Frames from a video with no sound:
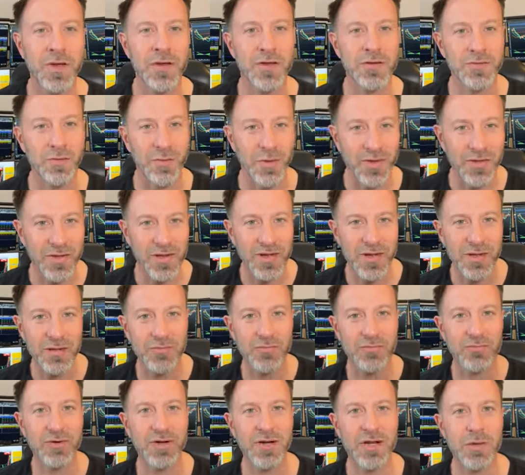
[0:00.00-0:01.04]
So I think
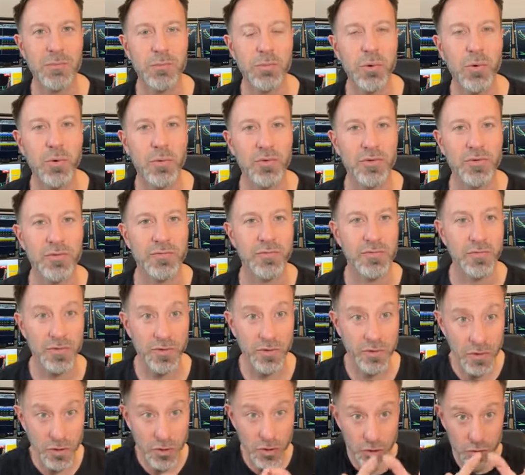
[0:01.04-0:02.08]
it's really important for
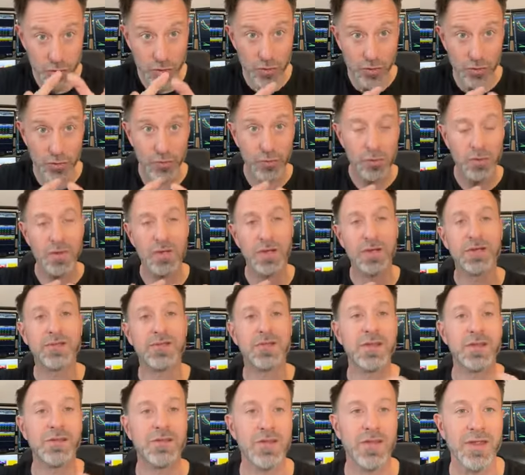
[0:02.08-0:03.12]
you
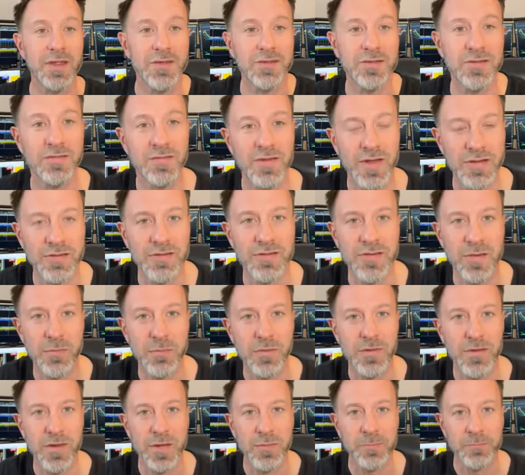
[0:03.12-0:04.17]
listening to this, if that's
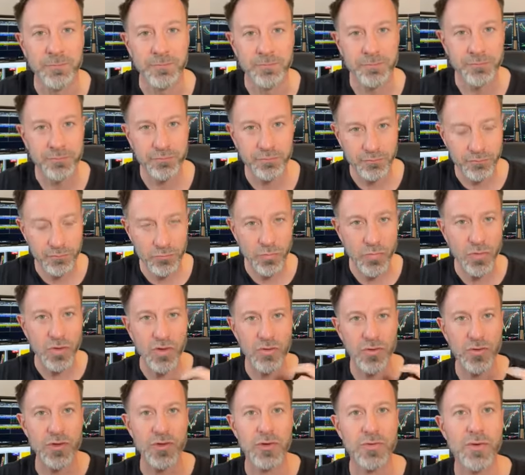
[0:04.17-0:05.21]
something
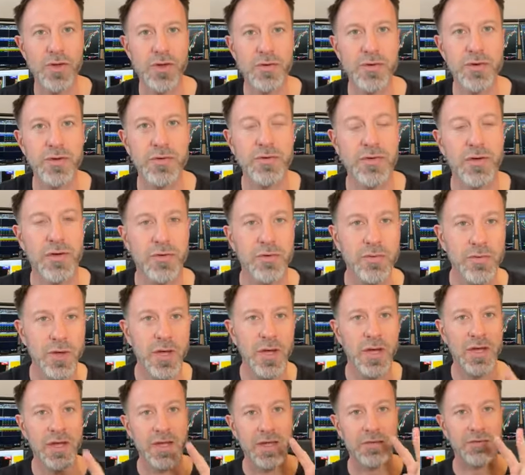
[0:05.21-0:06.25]
that you know you do,
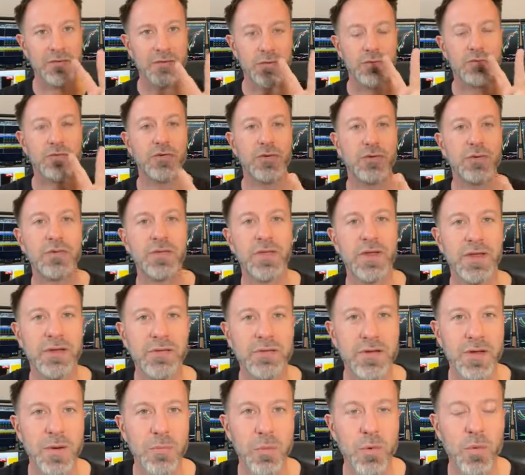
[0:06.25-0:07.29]
is do two things.
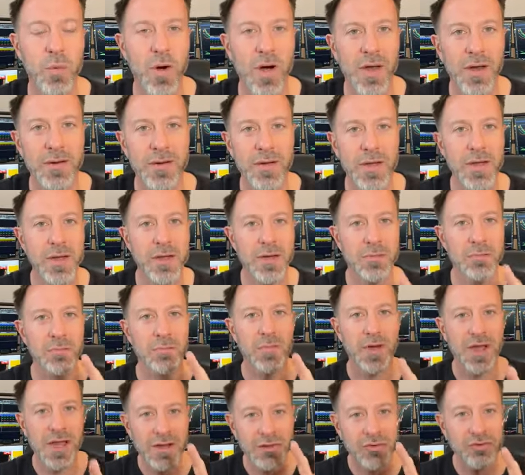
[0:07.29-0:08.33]
Number one,
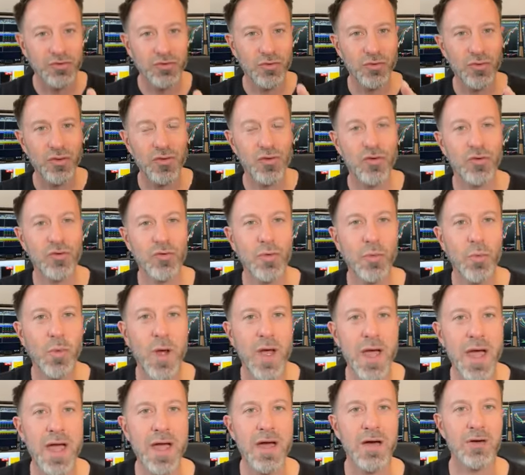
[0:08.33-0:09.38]
make sure you're
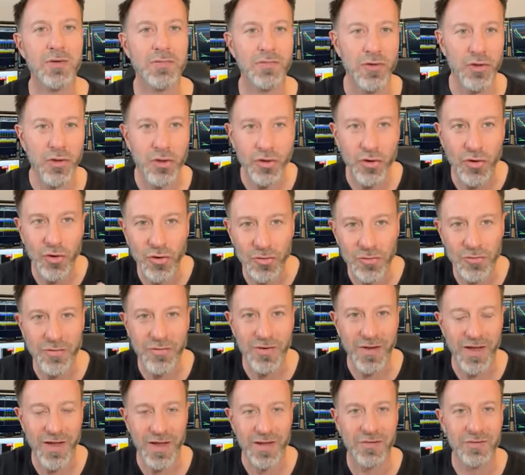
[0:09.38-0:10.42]
aware of the
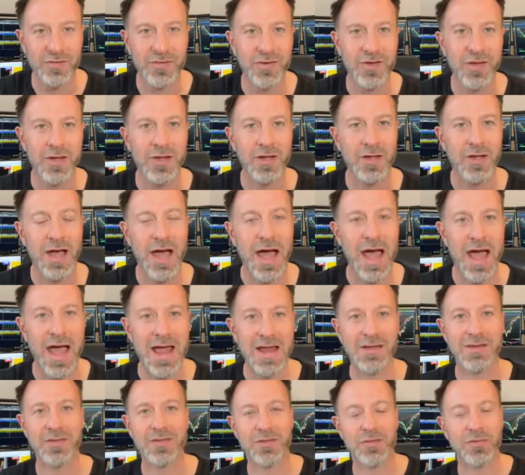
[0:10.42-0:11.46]
context
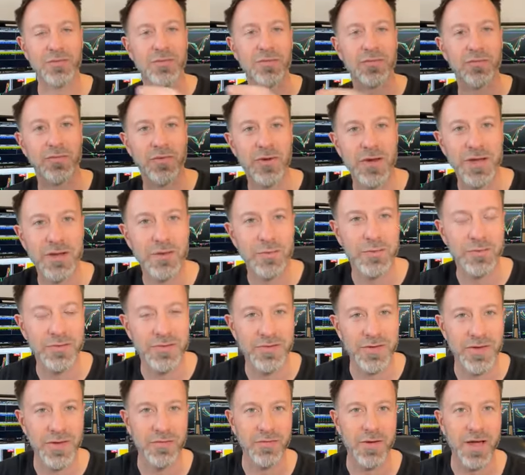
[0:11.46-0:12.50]
and the
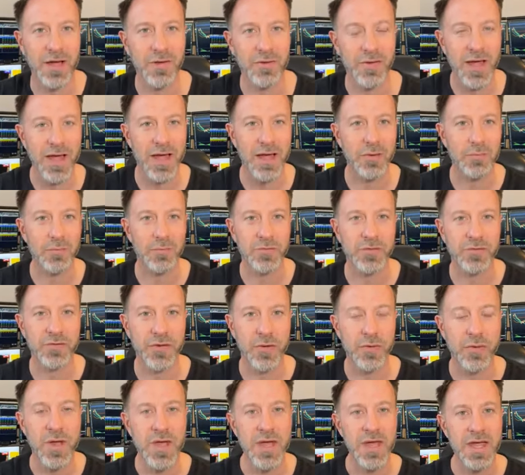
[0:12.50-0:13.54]
frequency of how that happens.
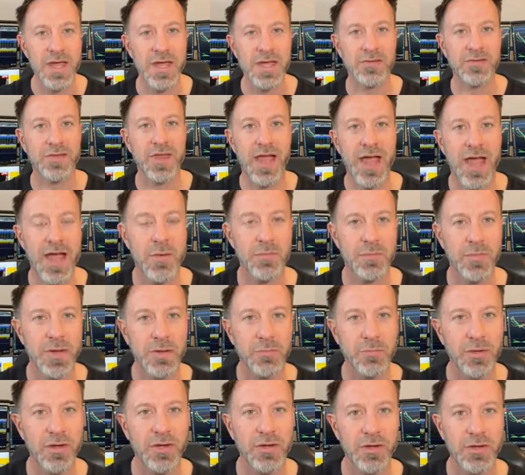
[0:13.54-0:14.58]
So is it
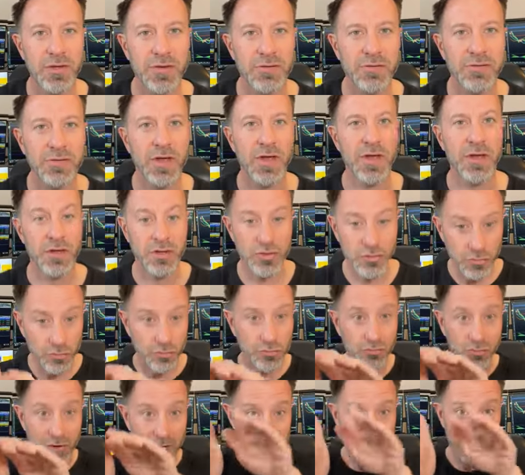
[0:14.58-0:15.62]
happening because your
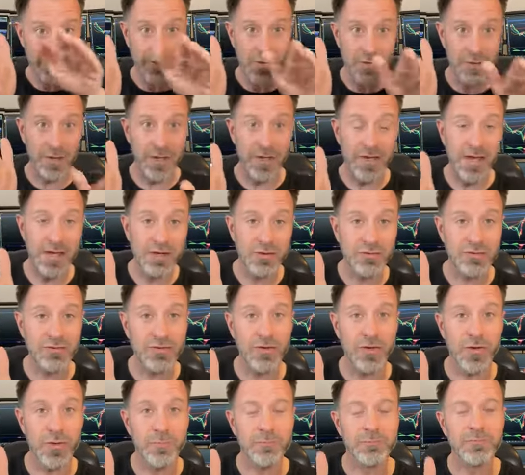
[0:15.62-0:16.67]
trade is going against
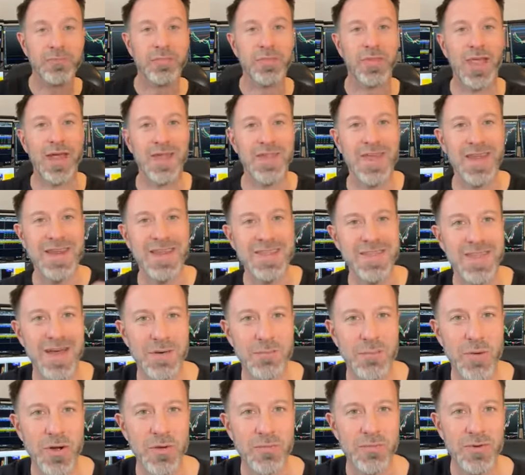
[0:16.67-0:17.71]
you, and then in that
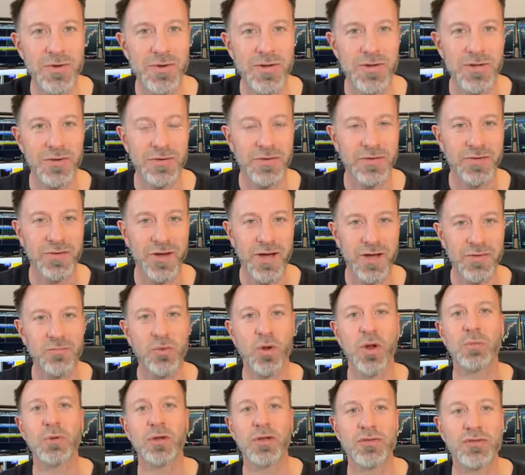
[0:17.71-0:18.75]
moment you decide,
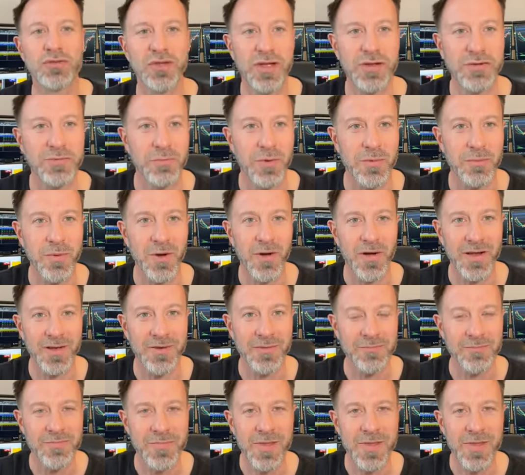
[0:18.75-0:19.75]
well, I'm going to change my mind?